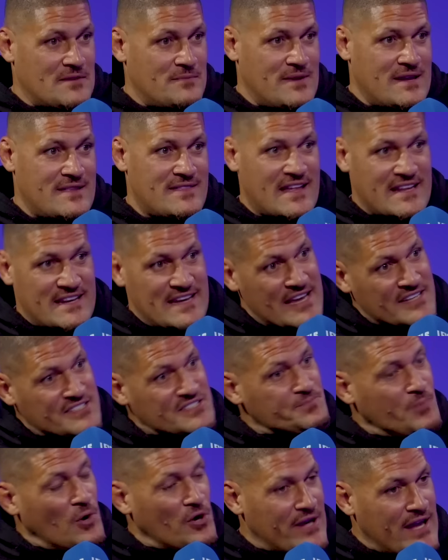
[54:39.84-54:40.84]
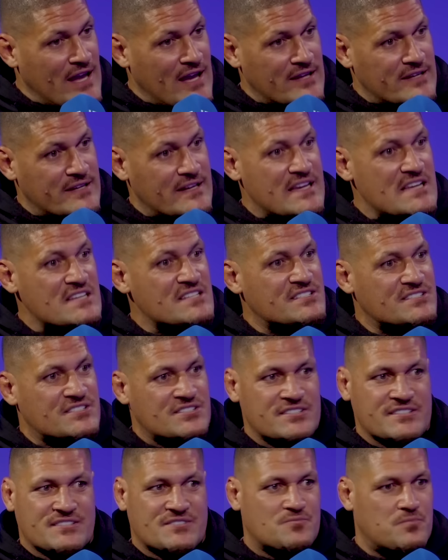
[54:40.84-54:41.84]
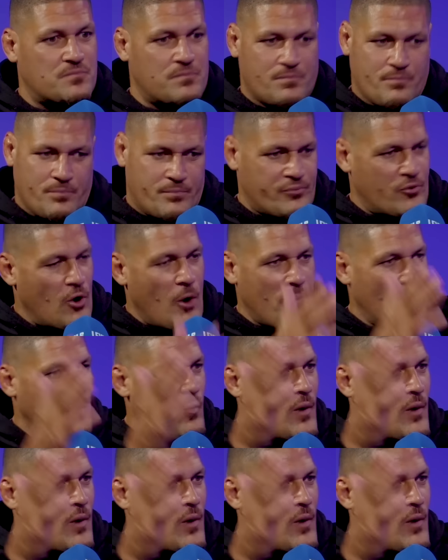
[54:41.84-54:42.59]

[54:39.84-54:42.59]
man. That next spot out is just proper